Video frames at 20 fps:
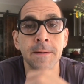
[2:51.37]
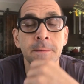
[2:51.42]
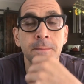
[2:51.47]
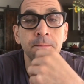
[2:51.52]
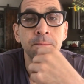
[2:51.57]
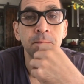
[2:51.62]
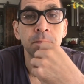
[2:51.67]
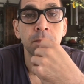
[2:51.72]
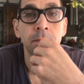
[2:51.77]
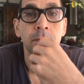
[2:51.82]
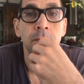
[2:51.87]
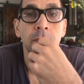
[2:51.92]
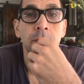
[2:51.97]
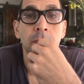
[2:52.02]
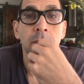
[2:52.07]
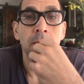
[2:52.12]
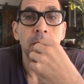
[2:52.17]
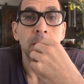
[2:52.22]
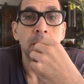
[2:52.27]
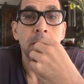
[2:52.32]

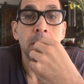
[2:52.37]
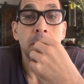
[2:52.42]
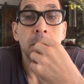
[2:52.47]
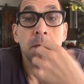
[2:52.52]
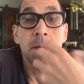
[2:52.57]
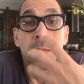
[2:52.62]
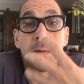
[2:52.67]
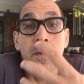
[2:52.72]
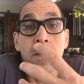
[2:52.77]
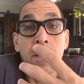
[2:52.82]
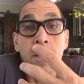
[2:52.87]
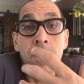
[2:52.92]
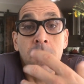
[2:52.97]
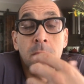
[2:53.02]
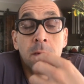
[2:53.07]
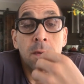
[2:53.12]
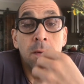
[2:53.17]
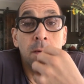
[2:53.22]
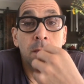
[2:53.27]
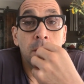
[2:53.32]

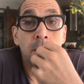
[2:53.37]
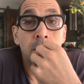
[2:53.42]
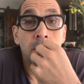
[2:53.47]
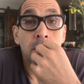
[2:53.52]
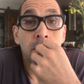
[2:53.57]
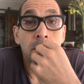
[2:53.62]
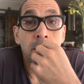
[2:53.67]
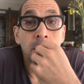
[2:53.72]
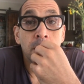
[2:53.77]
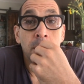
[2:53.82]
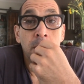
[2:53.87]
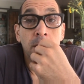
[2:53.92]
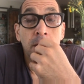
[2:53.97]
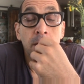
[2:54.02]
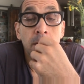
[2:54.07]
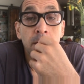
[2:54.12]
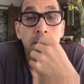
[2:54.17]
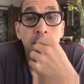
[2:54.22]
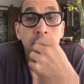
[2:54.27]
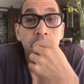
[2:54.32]

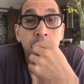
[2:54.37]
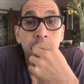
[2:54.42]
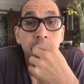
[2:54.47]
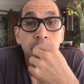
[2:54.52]
(silence)